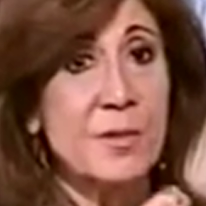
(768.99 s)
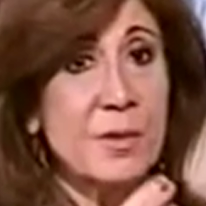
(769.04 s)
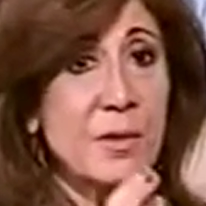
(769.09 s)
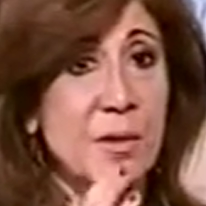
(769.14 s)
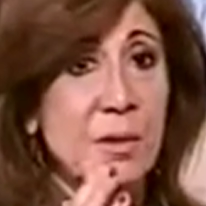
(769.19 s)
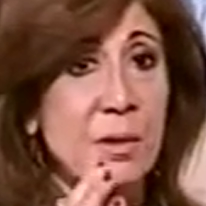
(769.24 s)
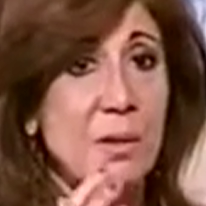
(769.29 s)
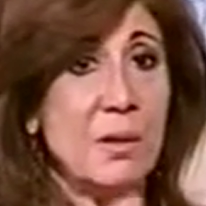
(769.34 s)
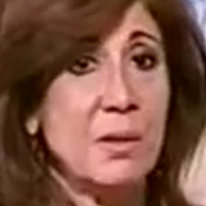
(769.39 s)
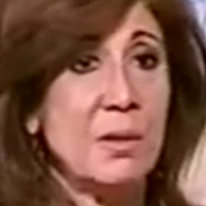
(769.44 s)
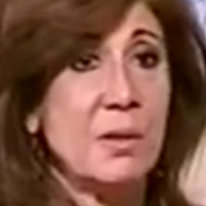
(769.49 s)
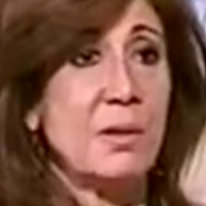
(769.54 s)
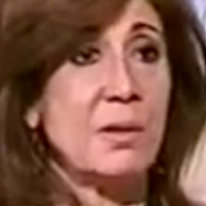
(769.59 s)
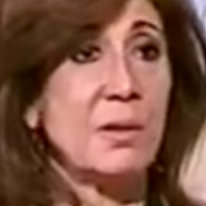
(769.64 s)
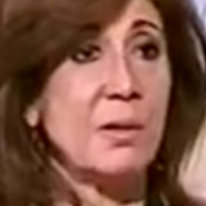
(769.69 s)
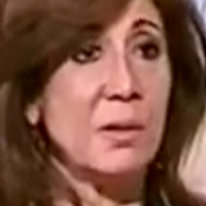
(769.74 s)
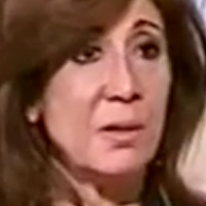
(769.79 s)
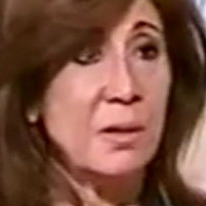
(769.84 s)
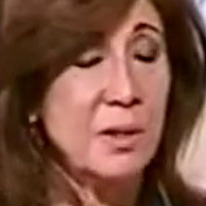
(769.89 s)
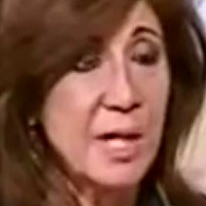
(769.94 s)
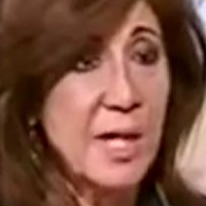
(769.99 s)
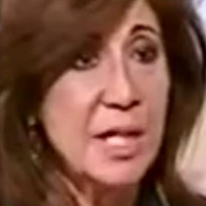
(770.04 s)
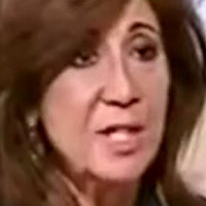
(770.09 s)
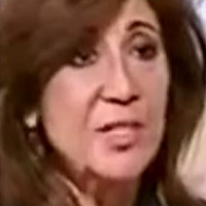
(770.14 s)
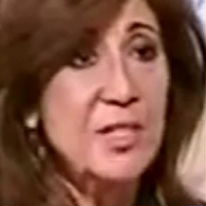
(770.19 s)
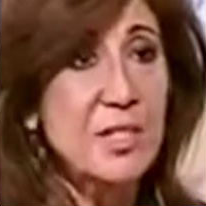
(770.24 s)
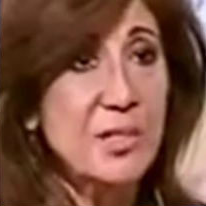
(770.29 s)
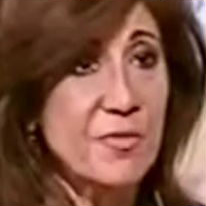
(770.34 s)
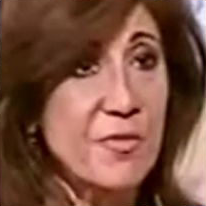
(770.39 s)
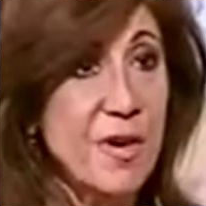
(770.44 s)
uh, uh,
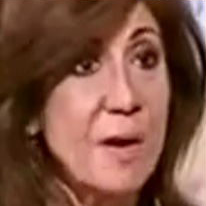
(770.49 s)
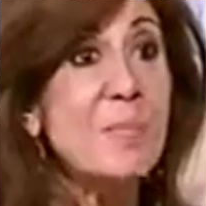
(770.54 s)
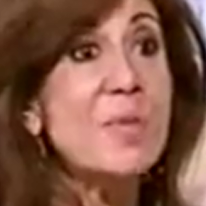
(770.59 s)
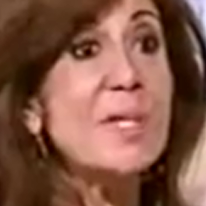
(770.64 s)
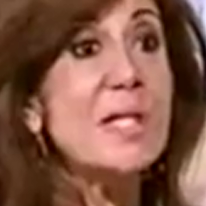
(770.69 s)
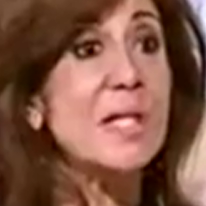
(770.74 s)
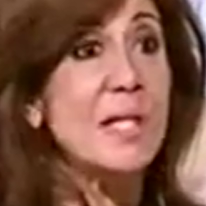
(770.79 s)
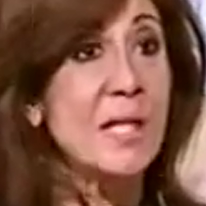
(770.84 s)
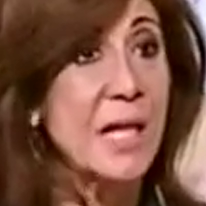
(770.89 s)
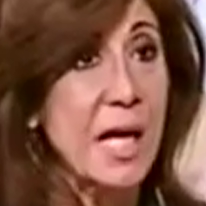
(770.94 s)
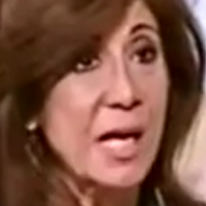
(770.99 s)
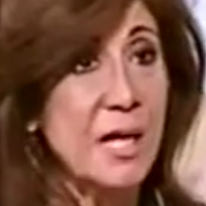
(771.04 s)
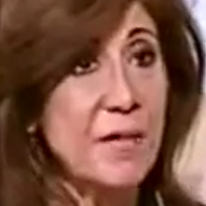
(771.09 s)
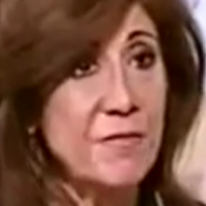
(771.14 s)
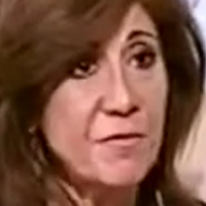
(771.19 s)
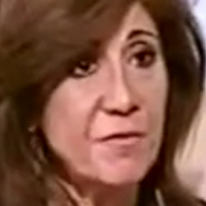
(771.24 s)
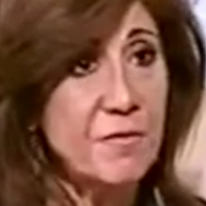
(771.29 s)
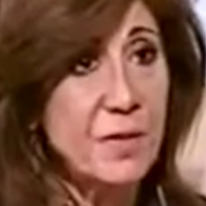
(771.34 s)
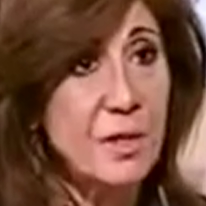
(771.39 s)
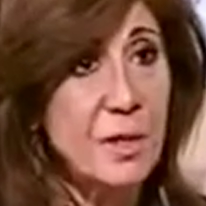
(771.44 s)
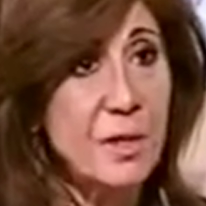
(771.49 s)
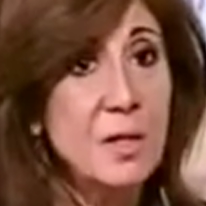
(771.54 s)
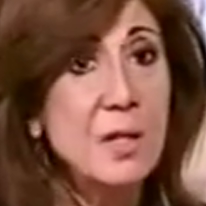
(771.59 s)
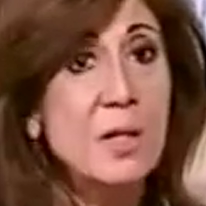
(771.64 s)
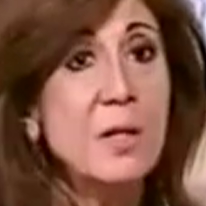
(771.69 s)
nice family life. Mm.